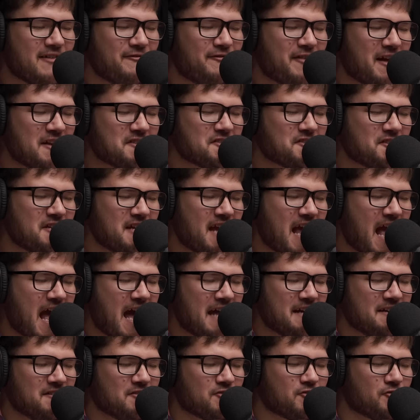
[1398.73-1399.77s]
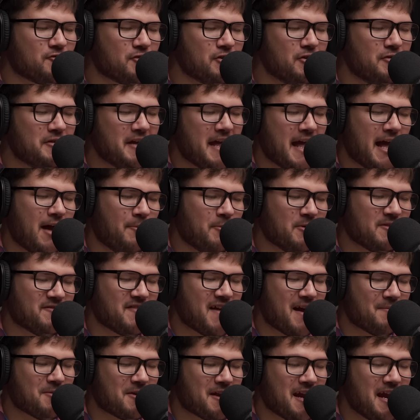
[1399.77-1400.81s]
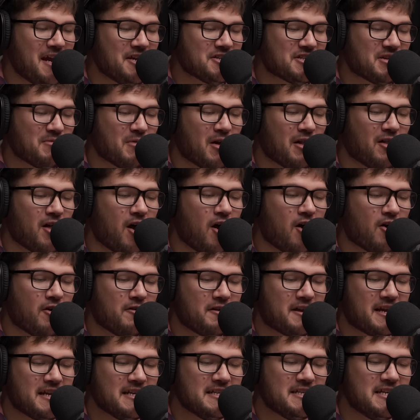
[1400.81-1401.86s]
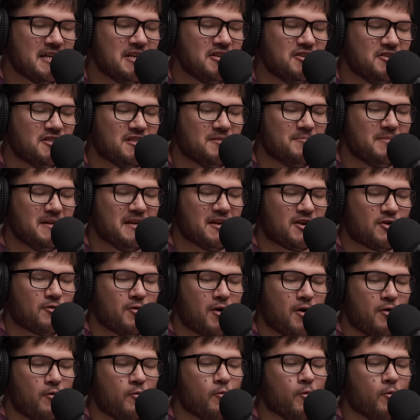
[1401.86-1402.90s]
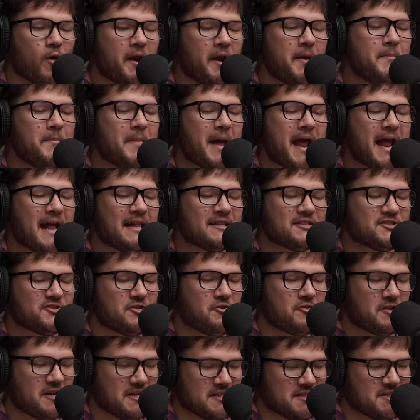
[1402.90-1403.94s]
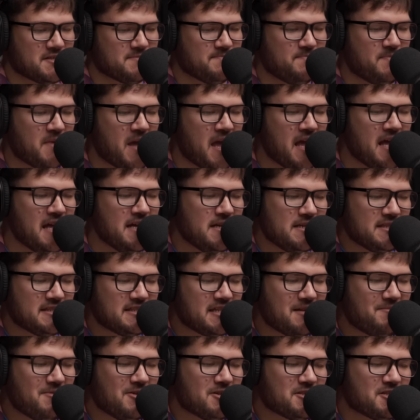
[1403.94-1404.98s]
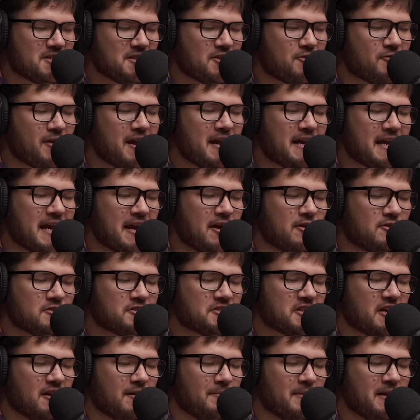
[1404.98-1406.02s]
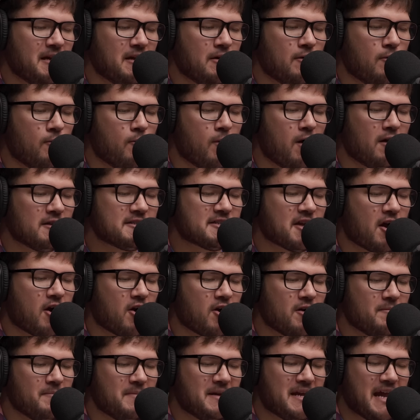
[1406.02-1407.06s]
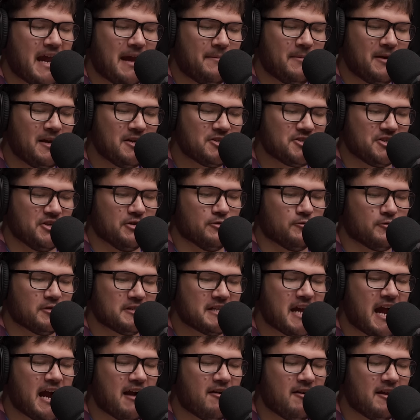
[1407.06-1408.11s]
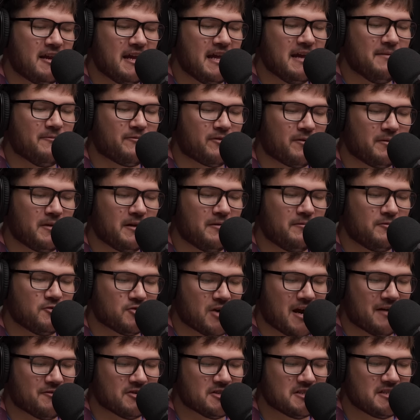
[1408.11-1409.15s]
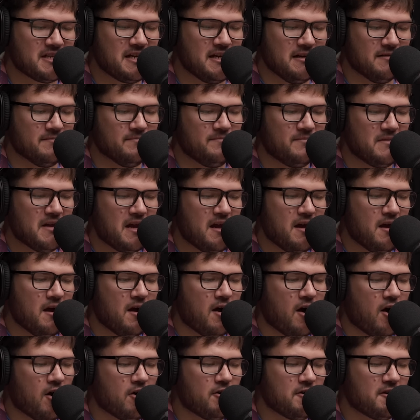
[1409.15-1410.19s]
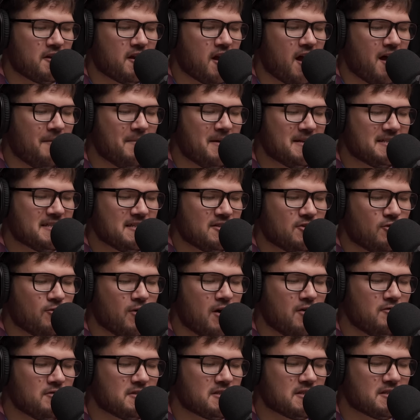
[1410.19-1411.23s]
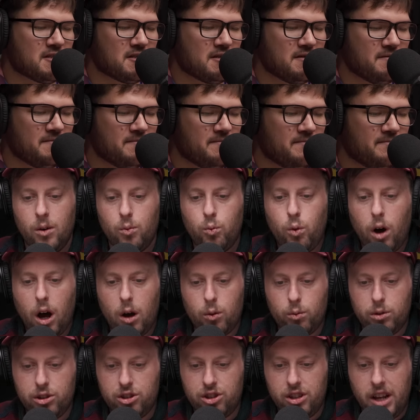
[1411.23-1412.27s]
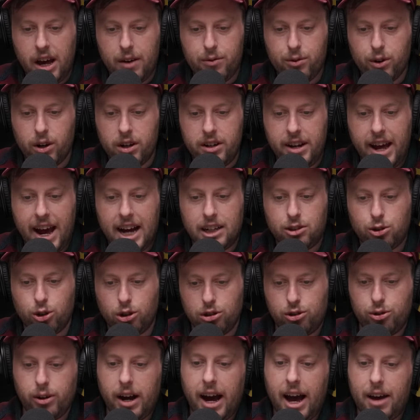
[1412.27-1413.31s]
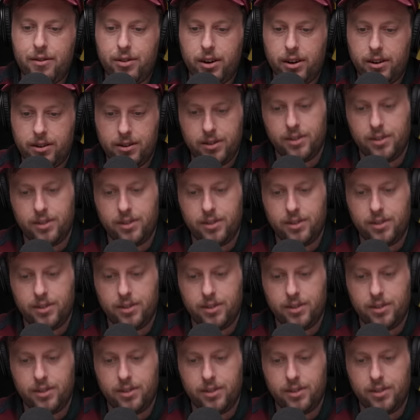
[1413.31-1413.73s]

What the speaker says: eventually added a crew to help with fabrication, while Art continued to be a, quote, one-man circus. Similar to the great Carroll Shelby, Walt's heart became an issue, retiring him from the driver's seat. Art commented, quote, Walt was never a natural driver.